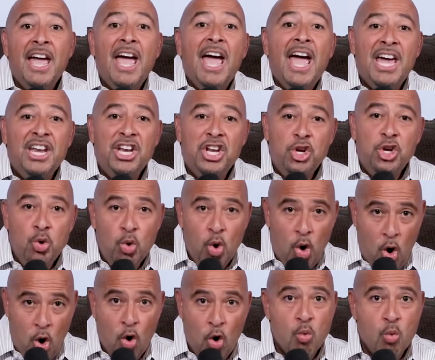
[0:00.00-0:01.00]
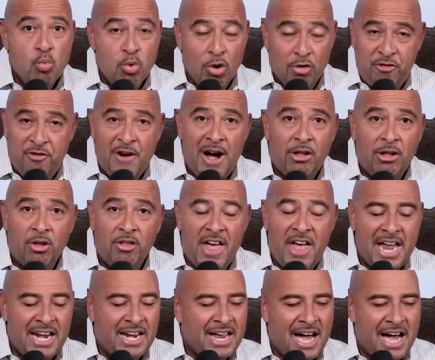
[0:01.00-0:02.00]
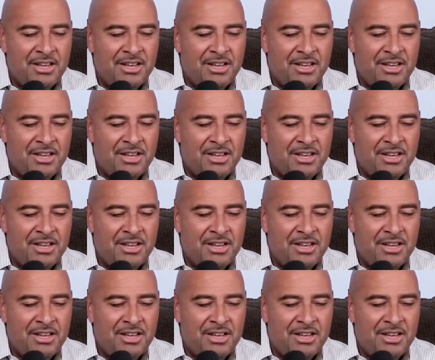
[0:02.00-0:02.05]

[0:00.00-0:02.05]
And a new home will follow that guy.